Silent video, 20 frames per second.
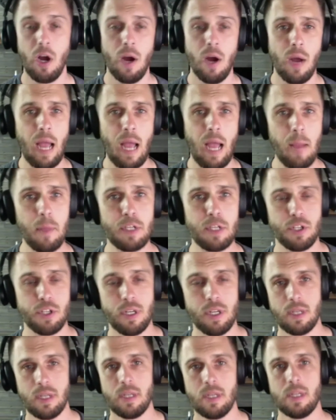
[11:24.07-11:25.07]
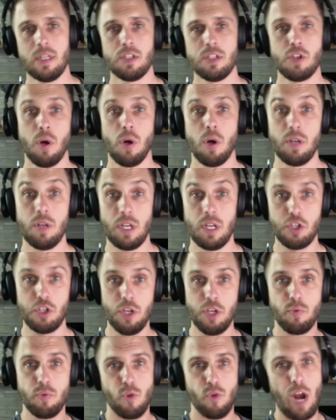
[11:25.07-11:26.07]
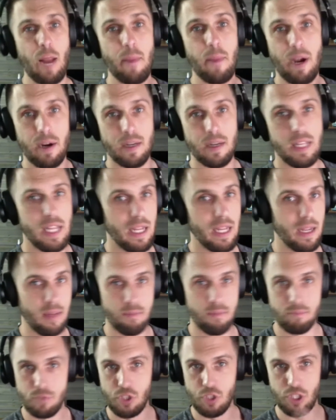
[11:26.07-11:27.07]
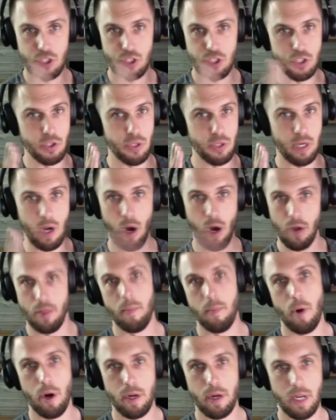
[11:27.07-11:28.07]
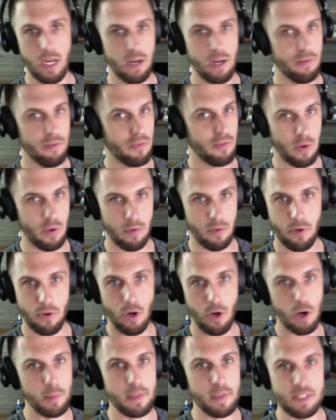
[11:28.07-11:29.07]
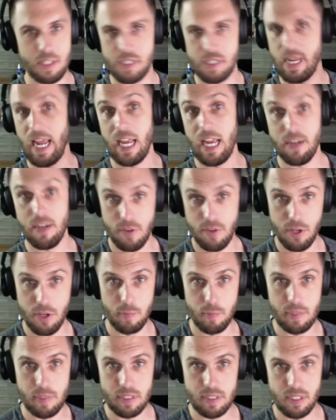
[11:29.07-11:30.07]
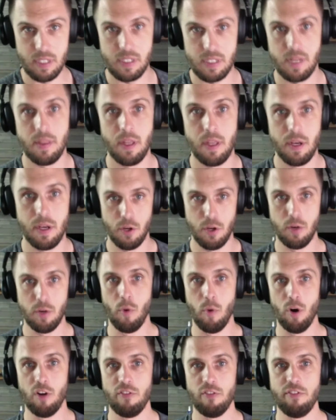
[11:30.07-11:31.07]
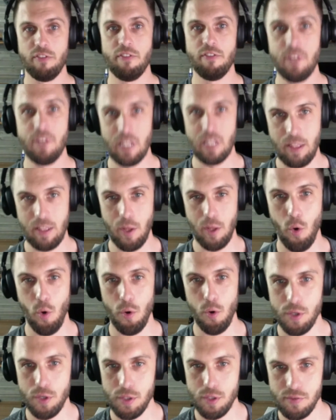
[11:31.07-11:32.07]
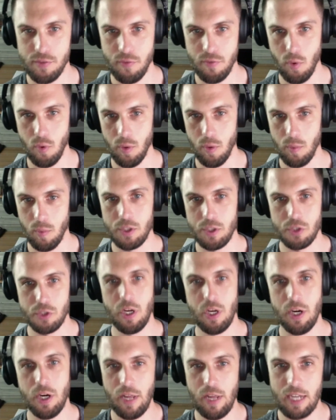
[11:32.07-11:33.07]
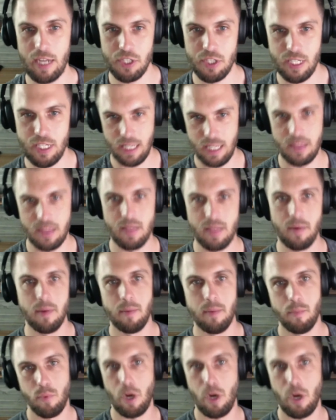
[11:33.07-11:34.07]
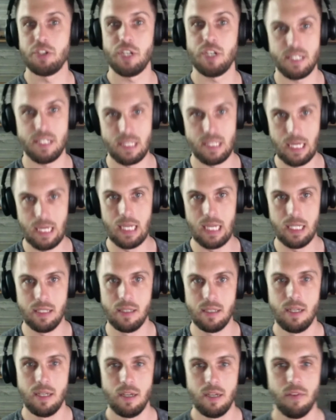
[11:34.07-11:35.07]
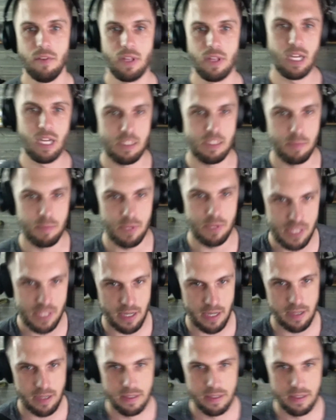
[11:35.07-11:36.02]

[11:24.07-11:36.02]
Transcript: how much? So is she primarily just doing all the marketing for her business and for your business, and then you're more of fulfilling the orders for what you're trying to do, actually get the projects done for the customers there?